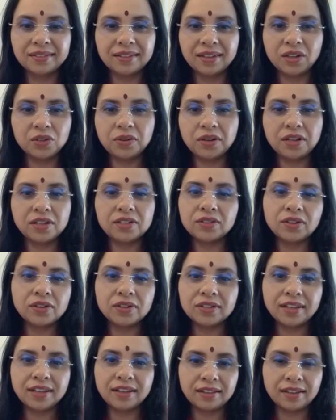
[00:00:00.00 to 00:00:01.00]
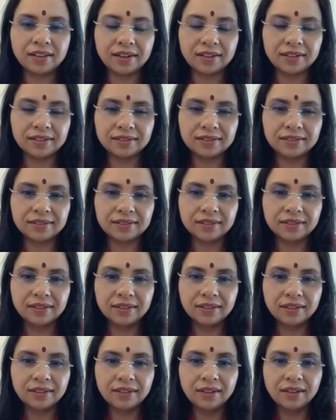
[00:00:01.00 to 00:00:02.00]
Arjuna is not saying that.
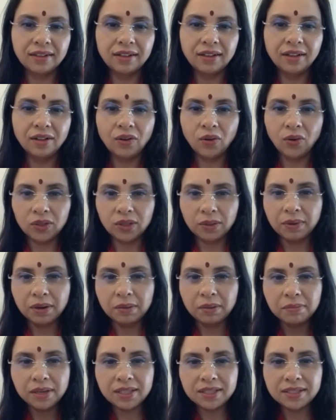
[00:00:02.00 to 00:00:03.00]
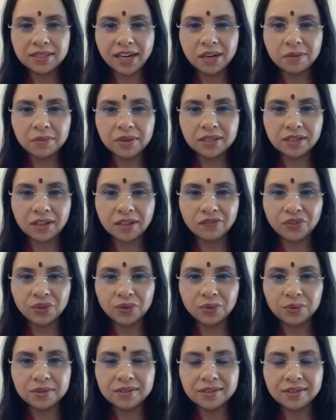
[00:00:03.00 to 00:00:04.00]
Oh, the Brahma inside me is
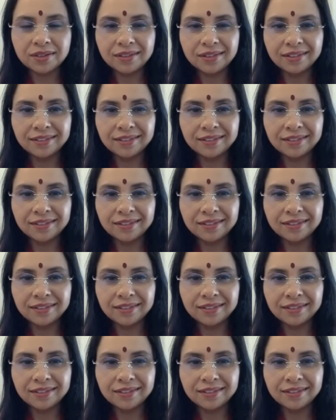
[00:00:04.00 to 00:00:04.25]
confused.